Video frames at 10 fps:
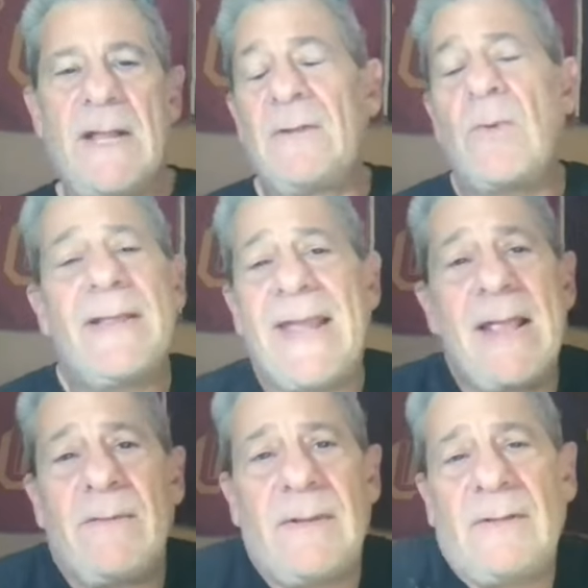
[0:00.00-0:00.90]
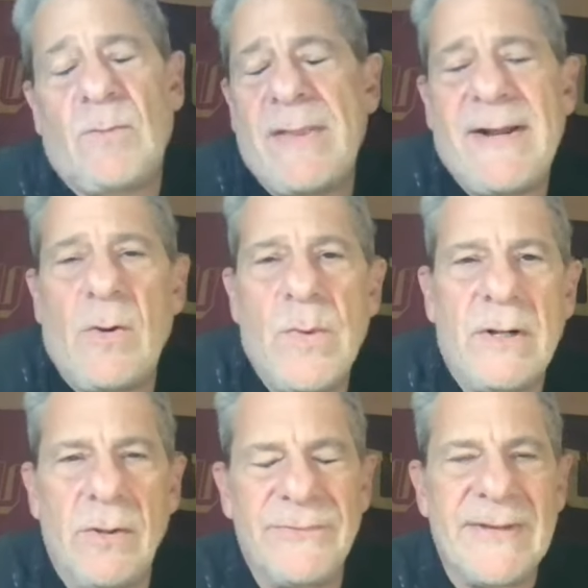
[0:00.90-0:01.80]
And it's why they can't, it's why they don't
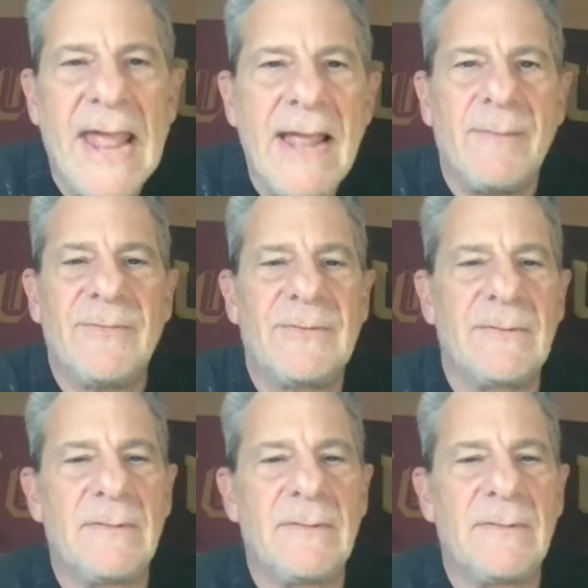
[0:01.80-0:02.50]
win close games.